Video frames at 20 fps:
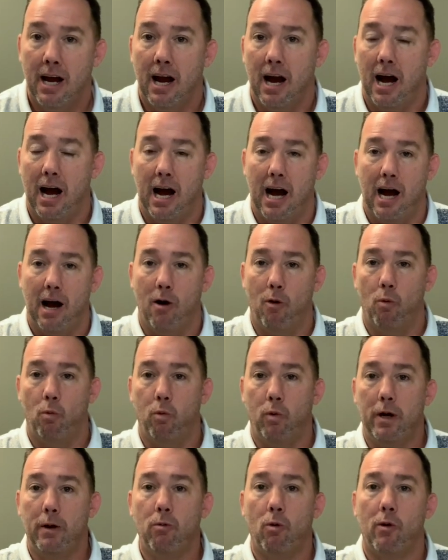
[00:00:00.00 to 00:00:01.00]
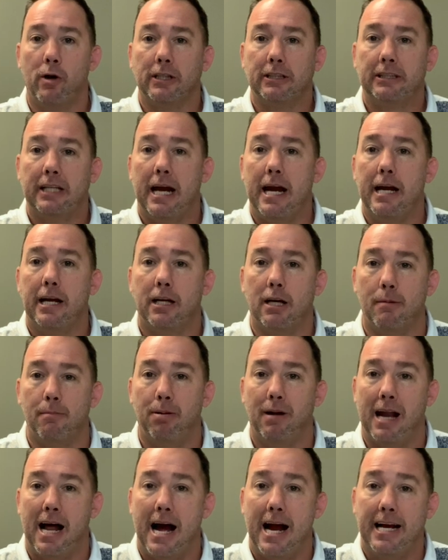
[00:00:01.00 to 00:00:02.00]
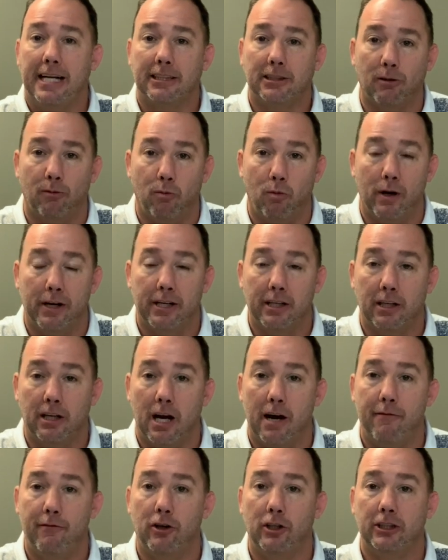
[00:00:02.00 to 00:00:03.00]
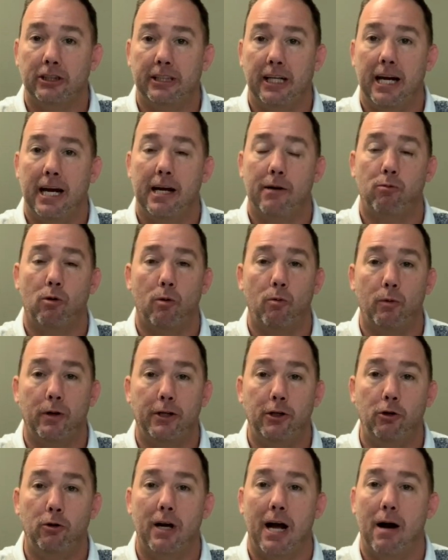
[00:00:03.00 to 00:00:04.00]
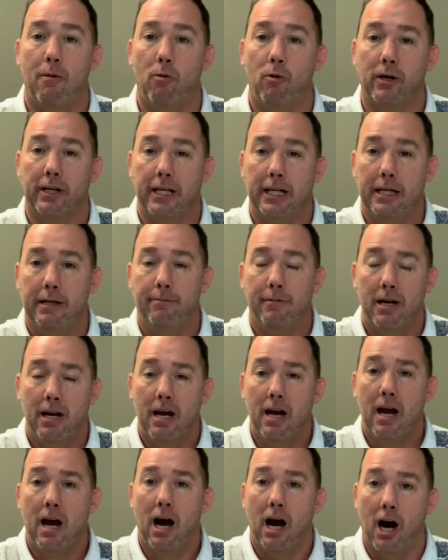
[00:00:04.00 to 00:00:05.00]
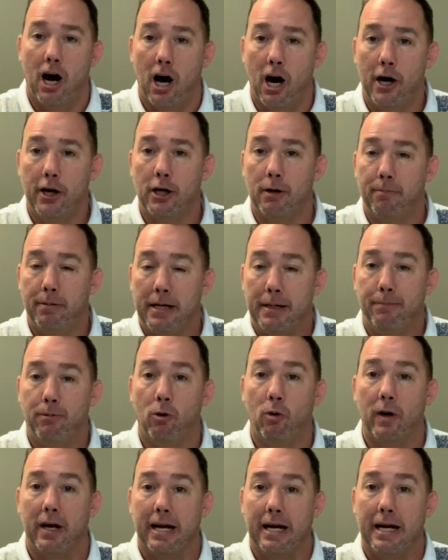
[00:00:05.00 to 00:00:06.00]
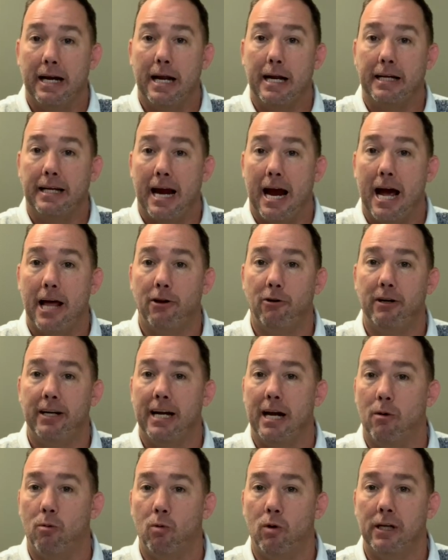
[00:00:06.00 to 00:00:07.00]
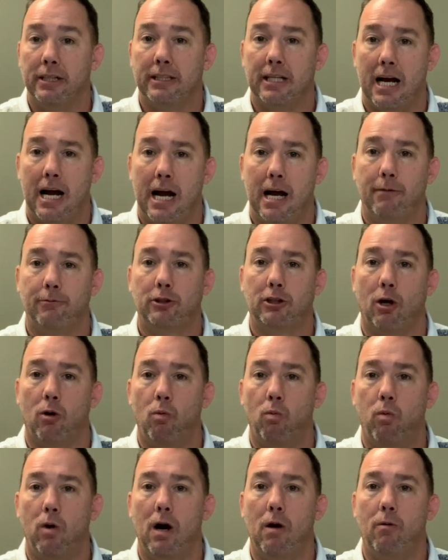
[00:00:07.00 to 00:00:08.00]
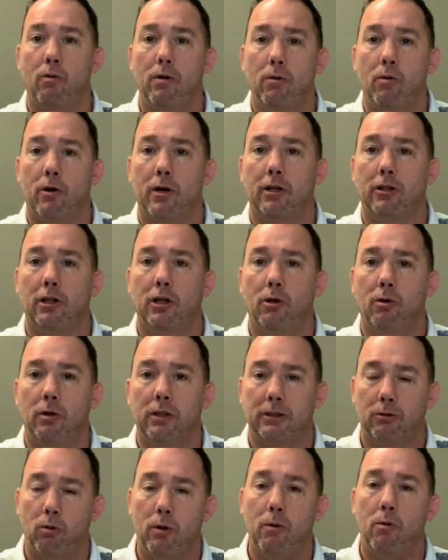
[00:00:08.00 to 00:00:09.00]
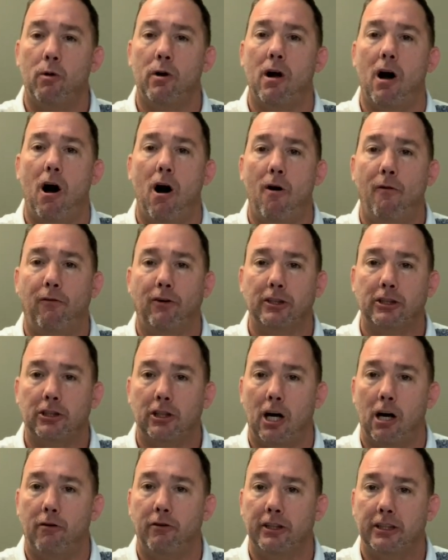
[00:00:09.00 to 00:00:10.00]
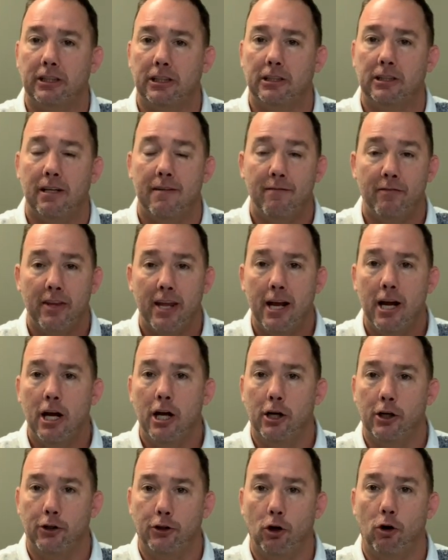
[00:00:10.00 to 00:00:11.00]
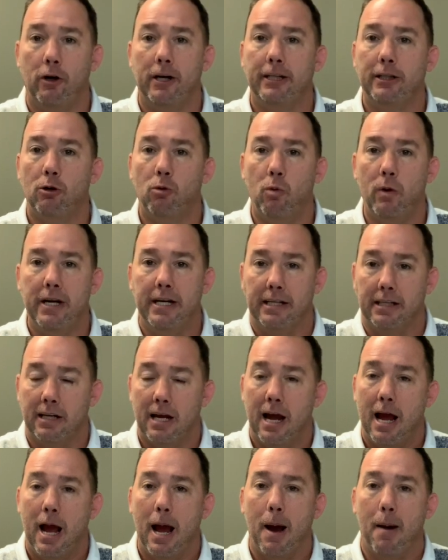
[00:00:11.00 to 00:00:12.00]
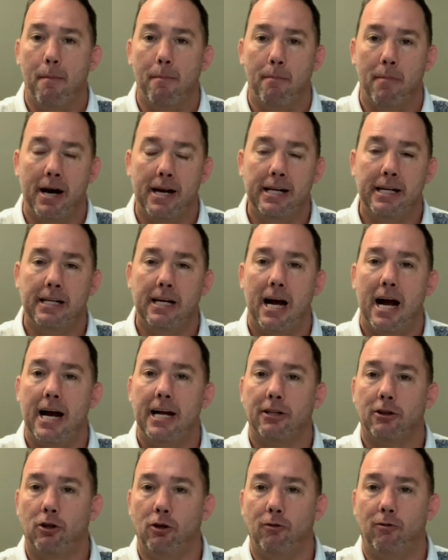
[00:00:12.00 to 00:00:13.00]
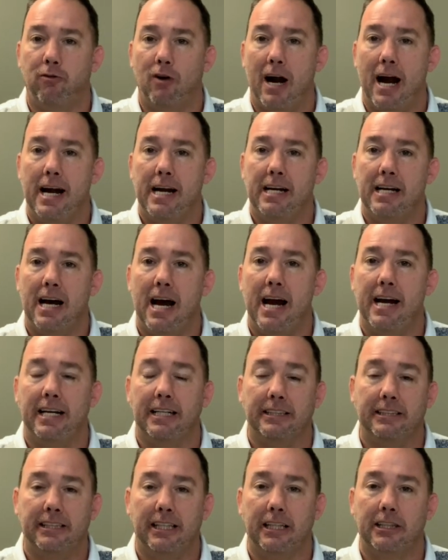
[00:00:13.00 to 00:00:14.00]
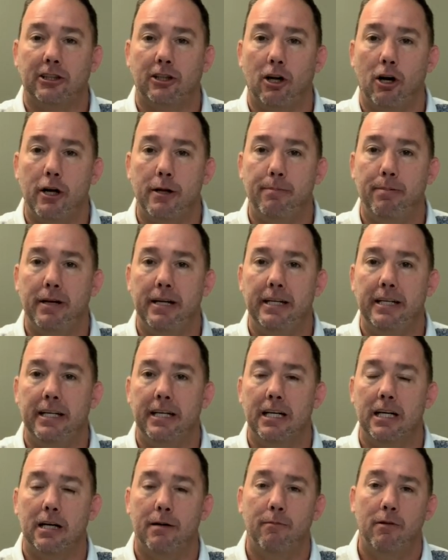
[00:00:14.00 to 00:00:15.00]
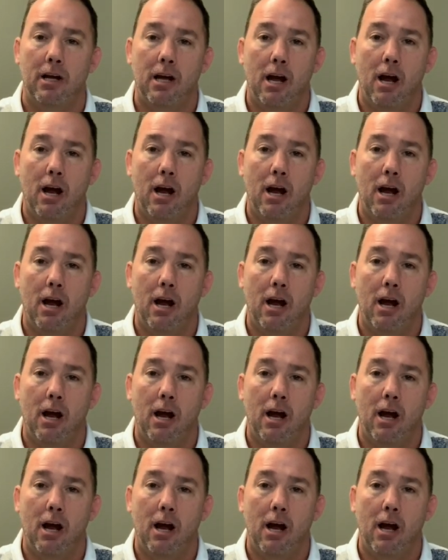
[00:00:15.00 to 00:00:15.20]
We want to stay in compliance of what the governor said, where we do not want to keep 100 people in a gathering at one time. So what we want to do is we want to offer services during the week, Monday night through Friday night at 6:30 p.m.